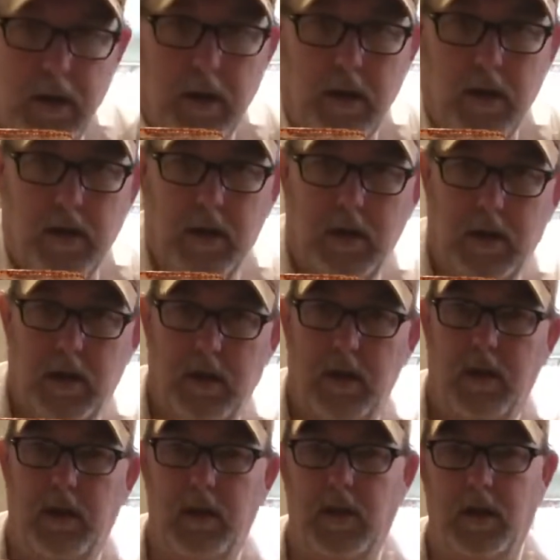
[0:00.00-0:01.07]

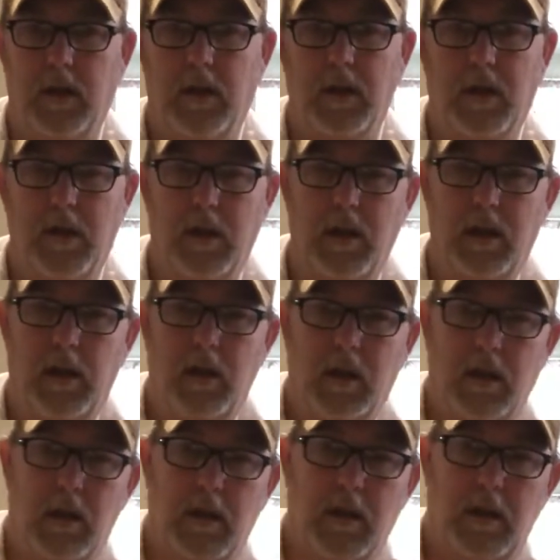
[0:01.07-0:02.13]

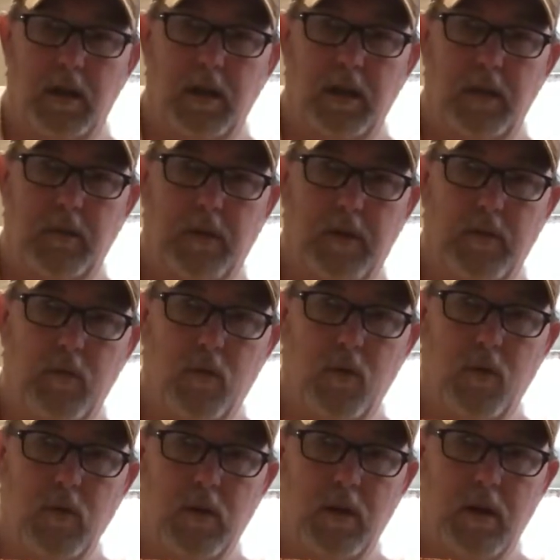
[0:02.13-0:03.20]
A little bit
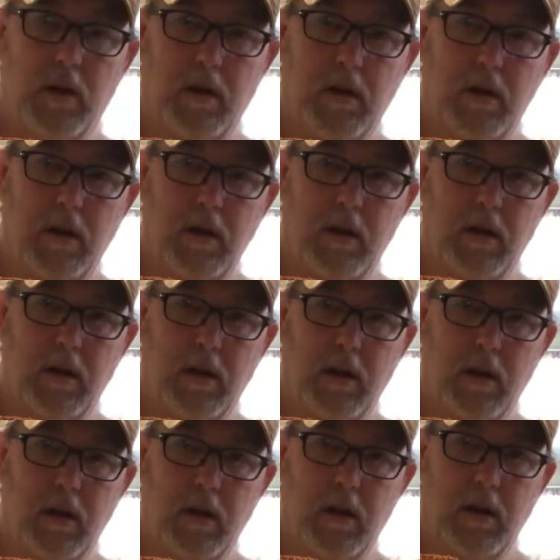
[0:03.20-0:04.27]
more.
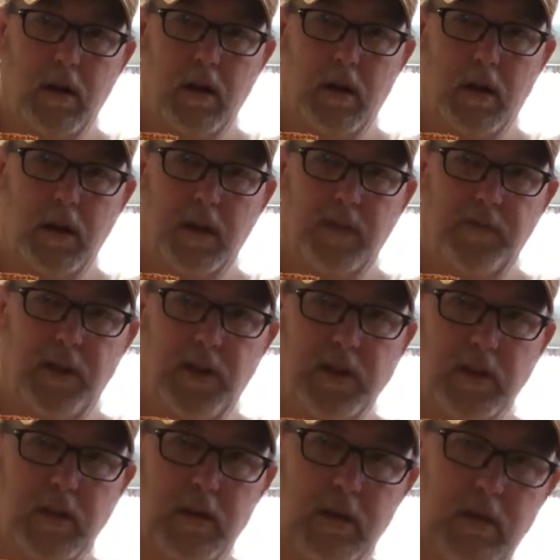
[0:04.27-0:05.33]
I can
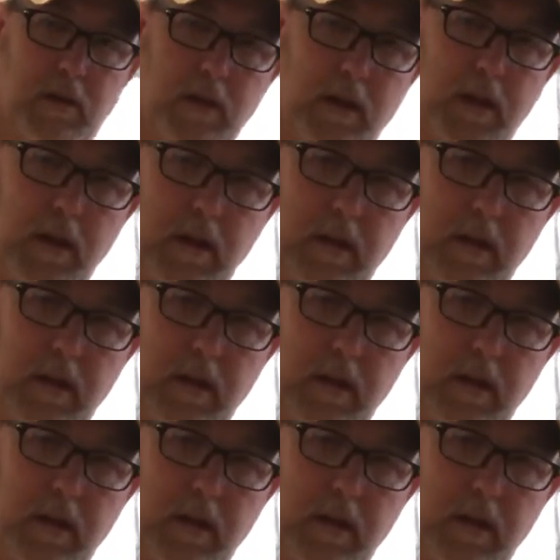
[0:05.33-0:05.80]
finish it. Okay.